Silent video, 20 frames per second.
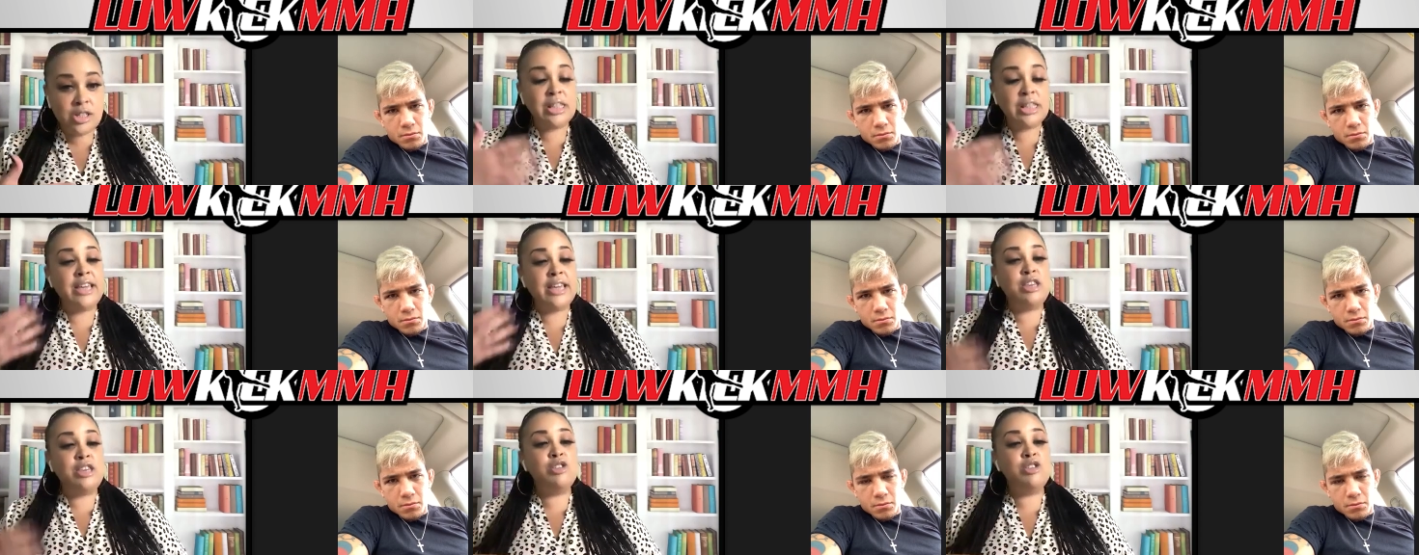
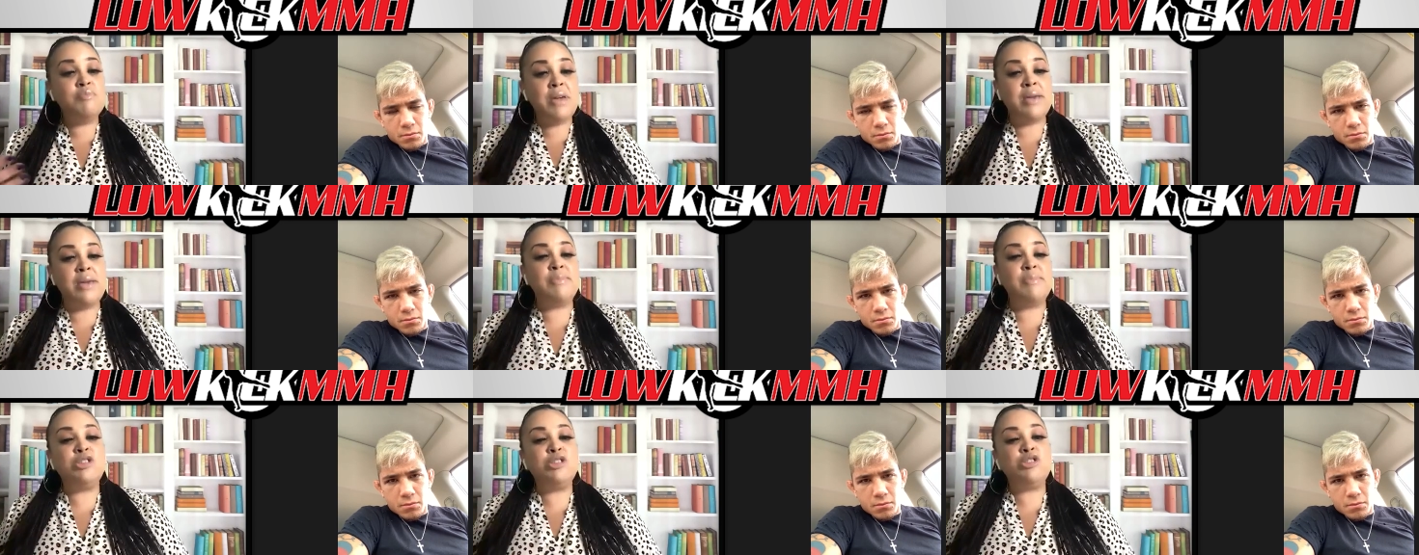Speaker 1: like you
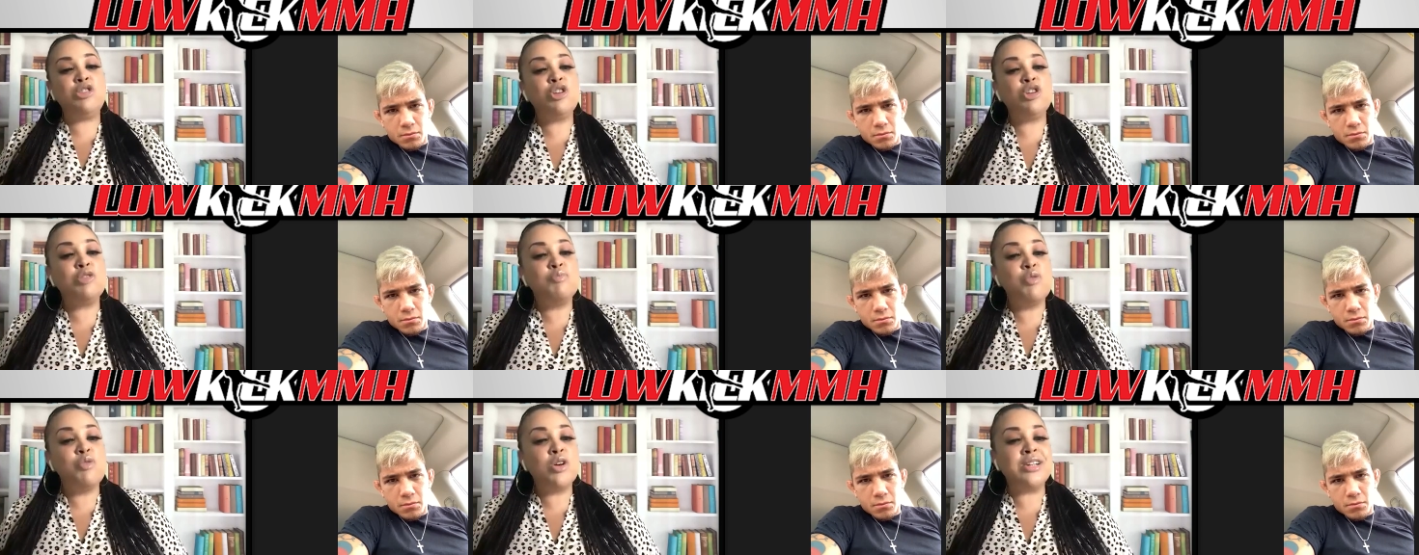maybe
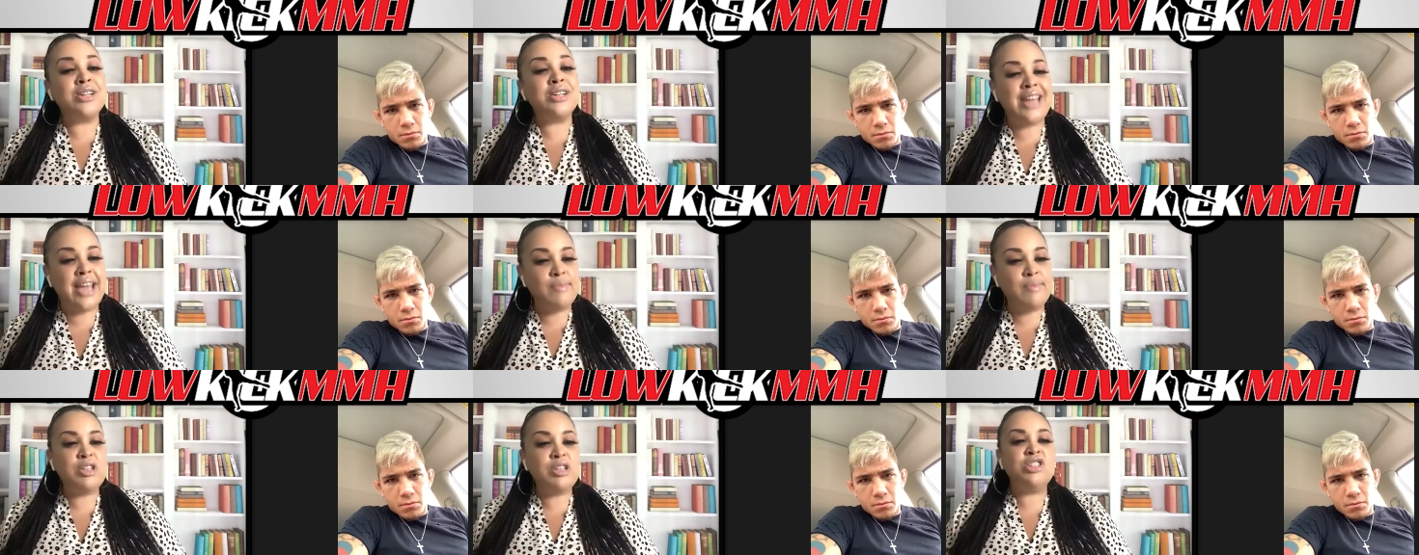took more
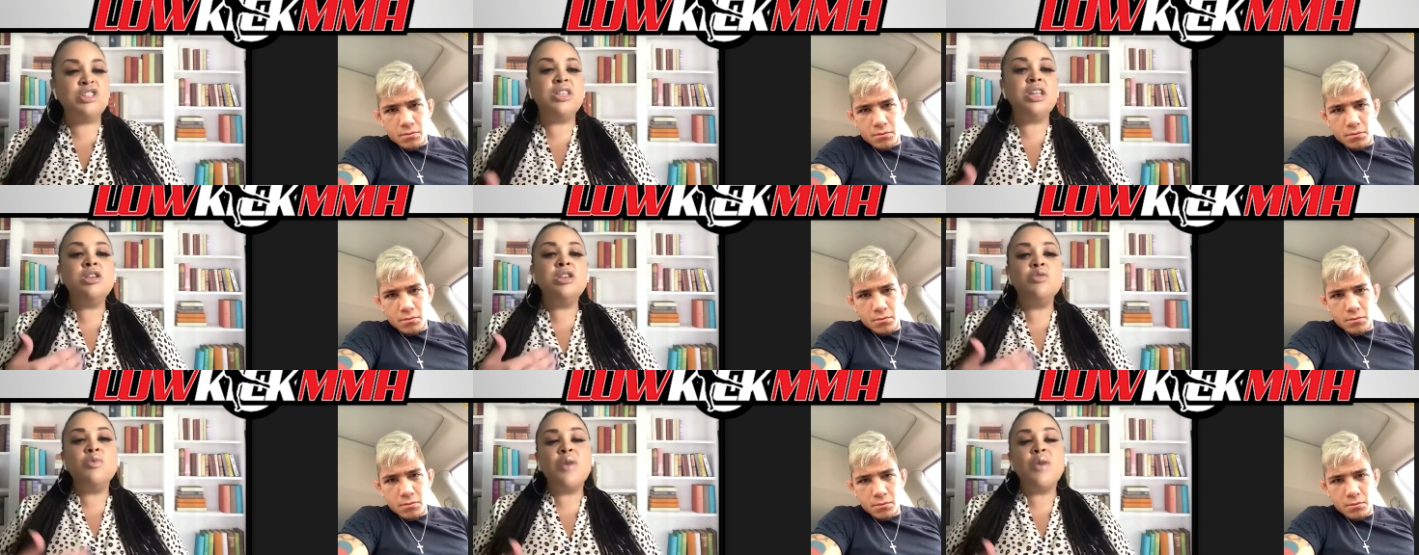damage
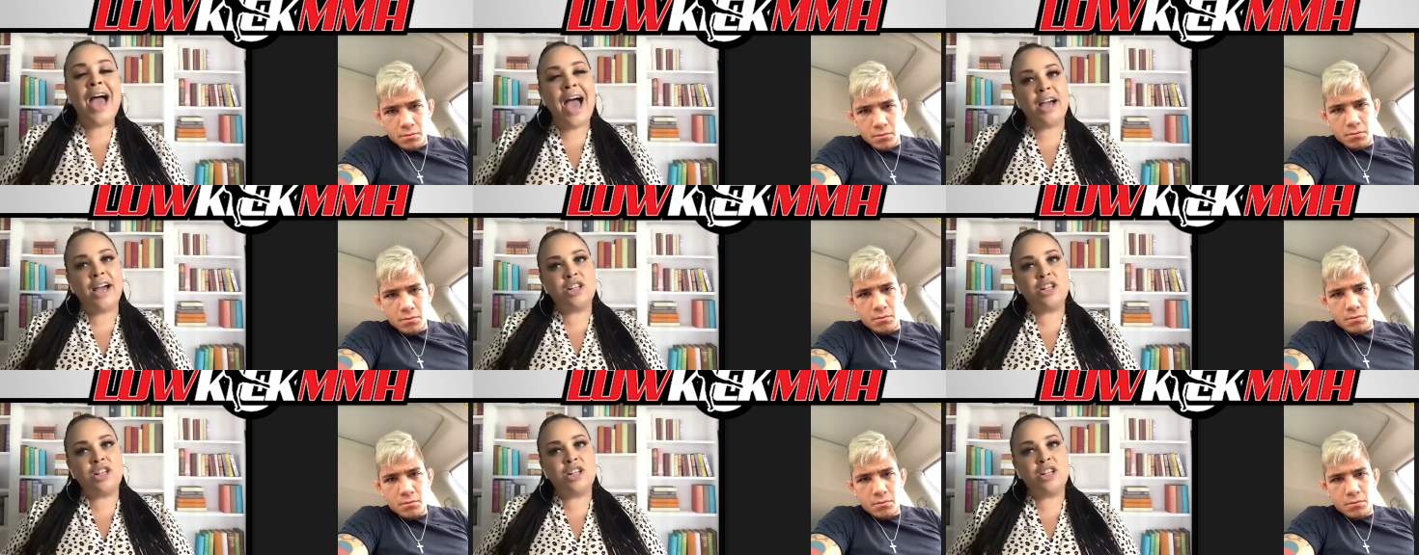than you